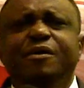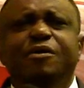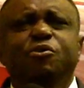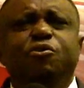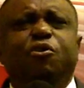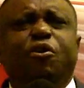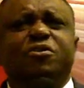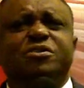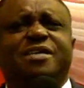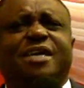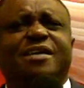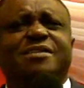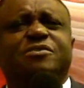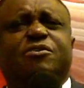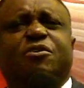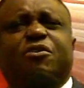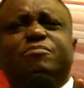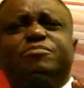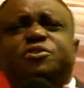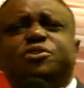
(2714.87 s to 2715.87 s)
God can
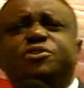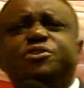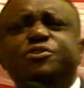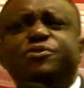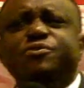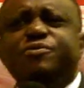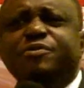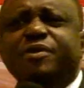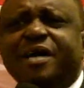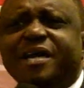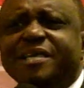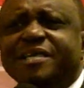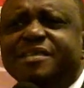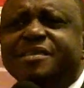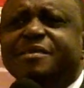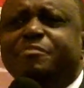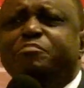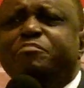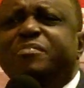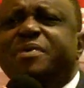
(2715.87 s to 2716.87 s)
come to you in
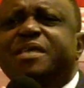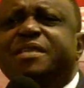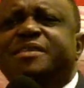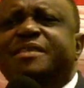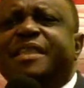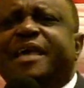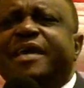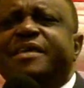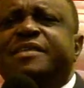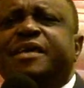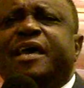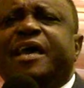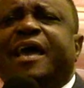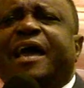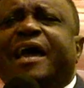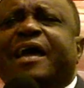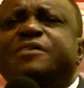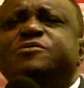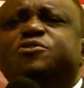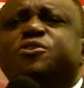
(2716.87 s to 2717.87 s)
the midnight
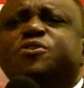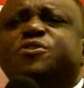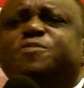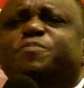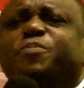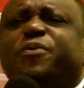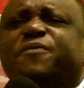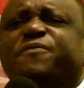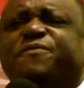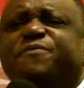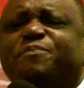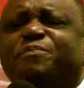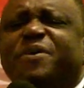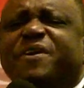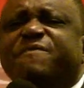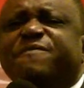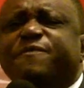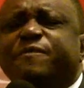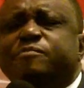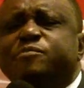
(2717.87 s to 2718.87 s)
and just
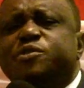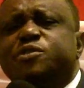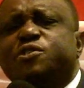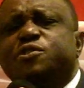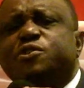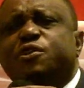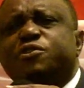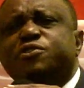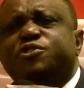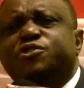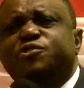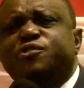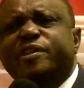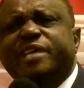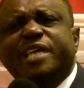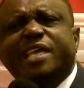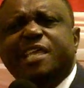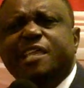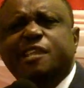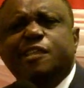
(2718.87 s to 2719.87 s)
perform surgery
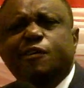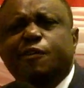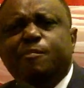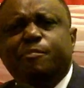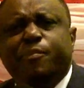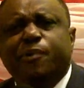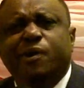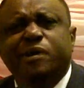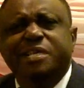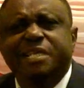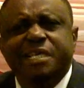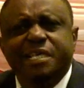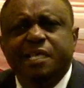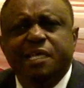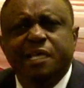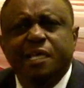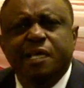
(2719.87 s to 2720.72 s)
in your body.